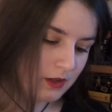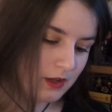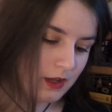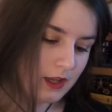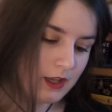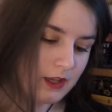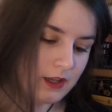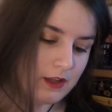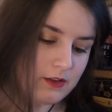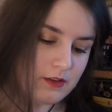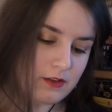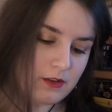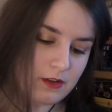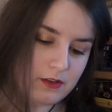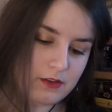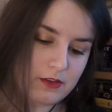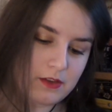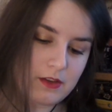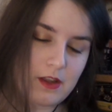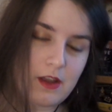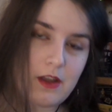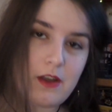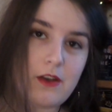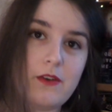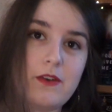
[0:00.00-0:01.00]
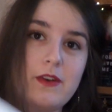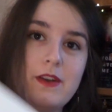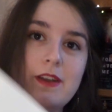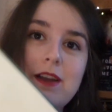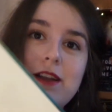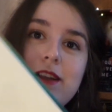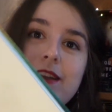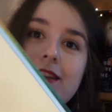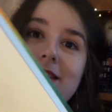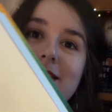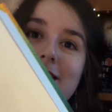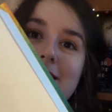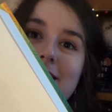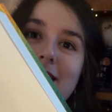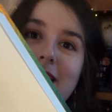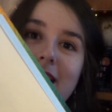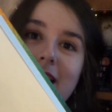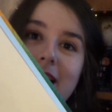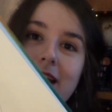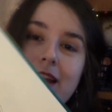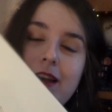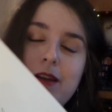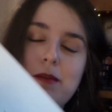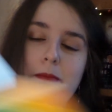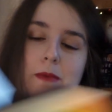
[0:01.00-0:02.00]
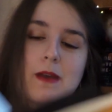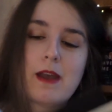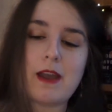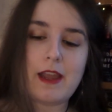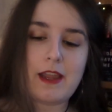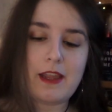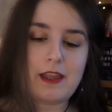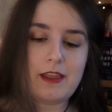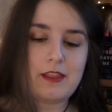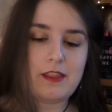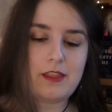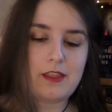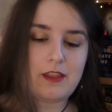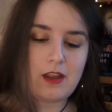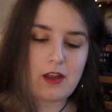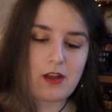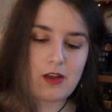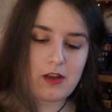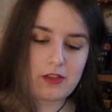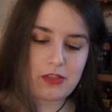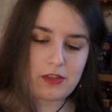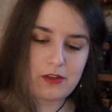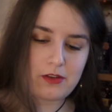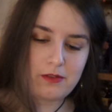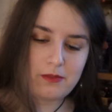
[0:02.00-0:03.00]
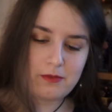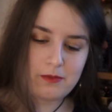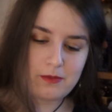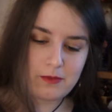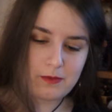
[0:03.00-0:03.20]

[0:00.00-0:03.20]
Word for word: It is also signed by the author,